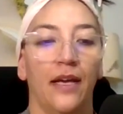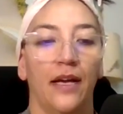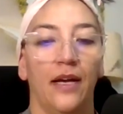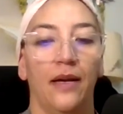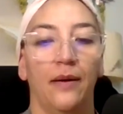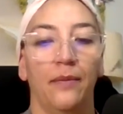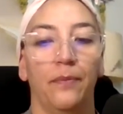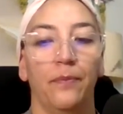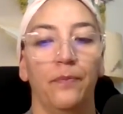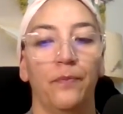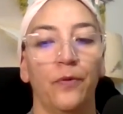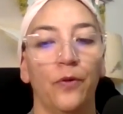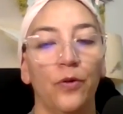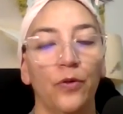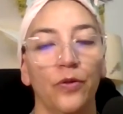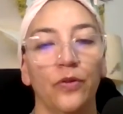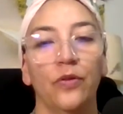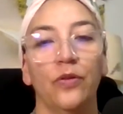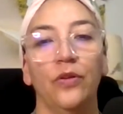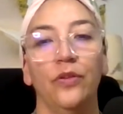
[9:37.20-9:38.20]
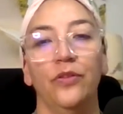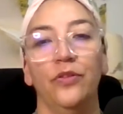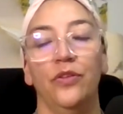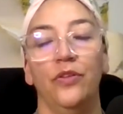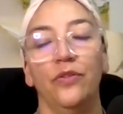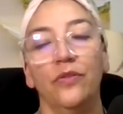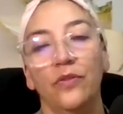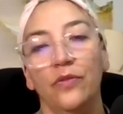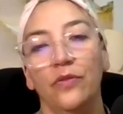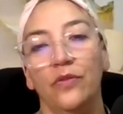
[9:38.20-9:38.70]
a protocol do
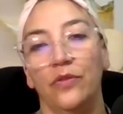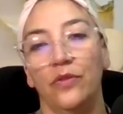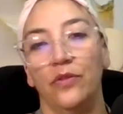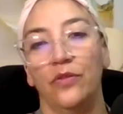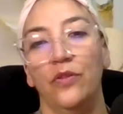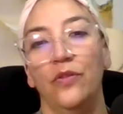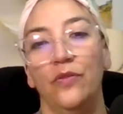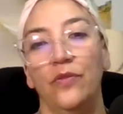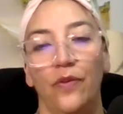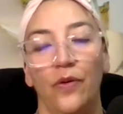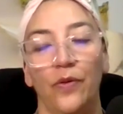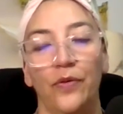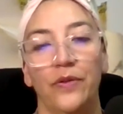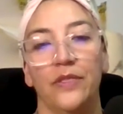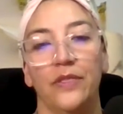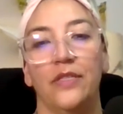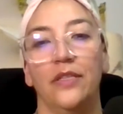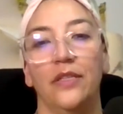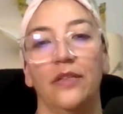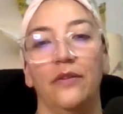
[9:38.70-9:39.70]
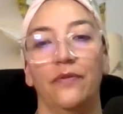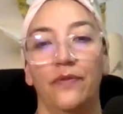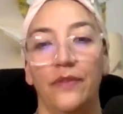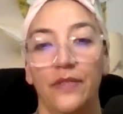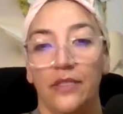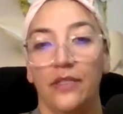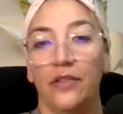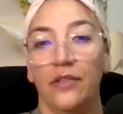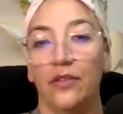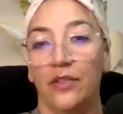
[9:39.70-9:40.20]
you do you focus on the
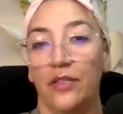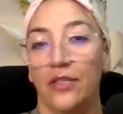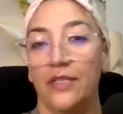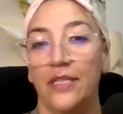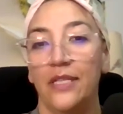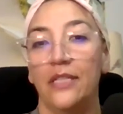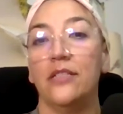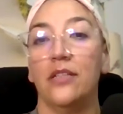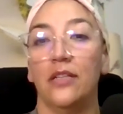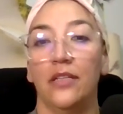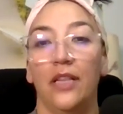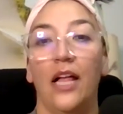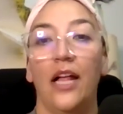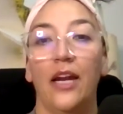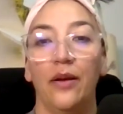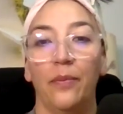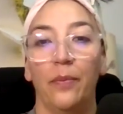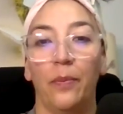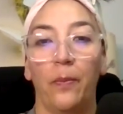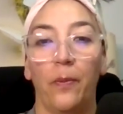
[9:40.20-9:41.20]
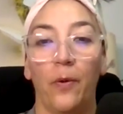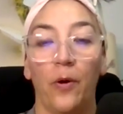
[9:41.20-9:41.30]
physical because there's a lot of